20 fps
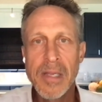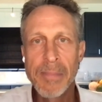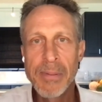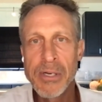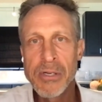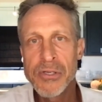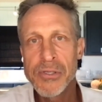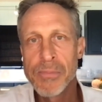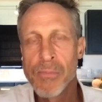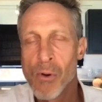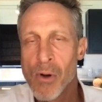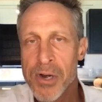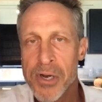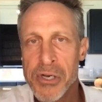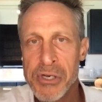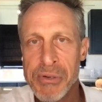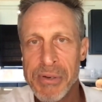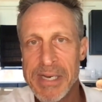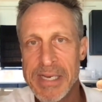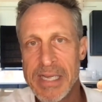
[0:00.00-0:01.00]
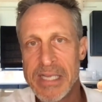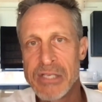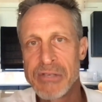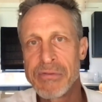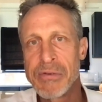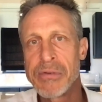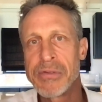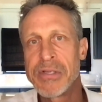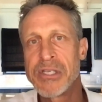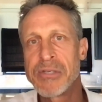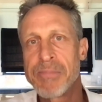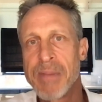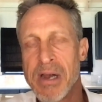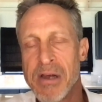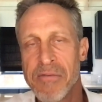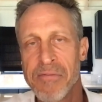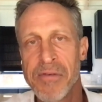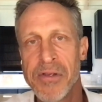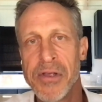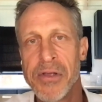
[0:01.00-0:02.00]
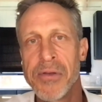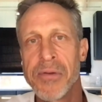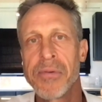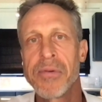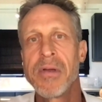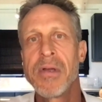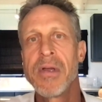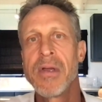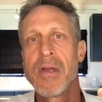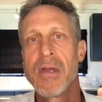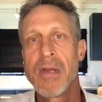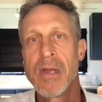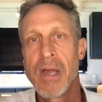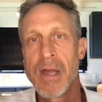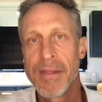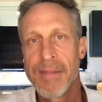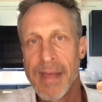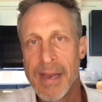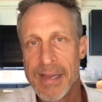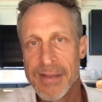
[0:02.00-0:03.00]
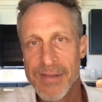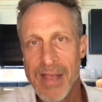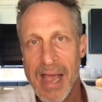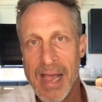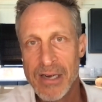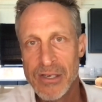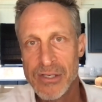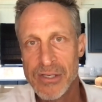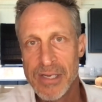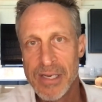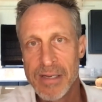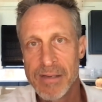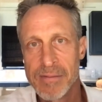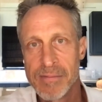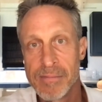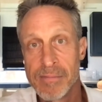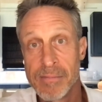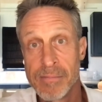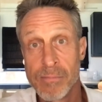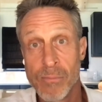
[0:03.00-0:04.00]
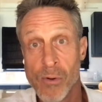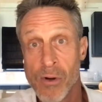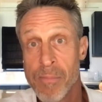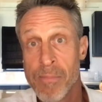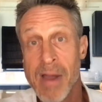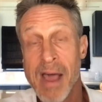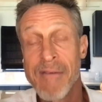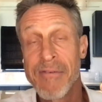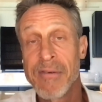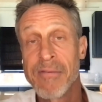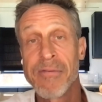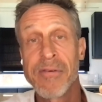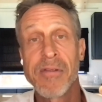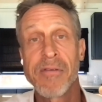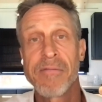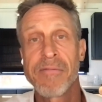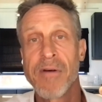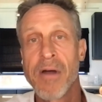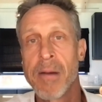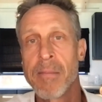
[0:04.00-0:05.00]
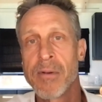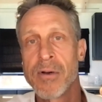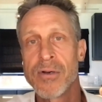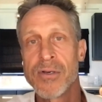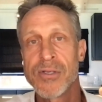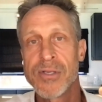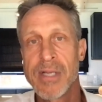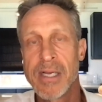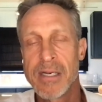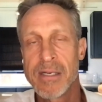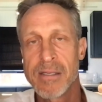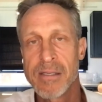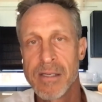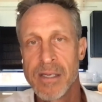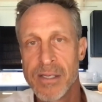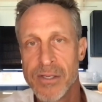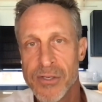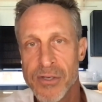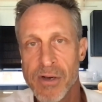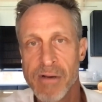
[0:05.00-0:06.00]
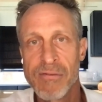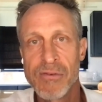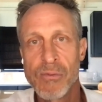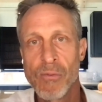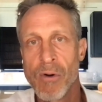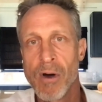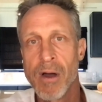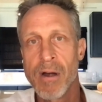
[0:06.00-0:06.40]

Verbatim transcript: to produce more nutrient dense food that's better for you, that is actually more profitable for the farmers, that conserves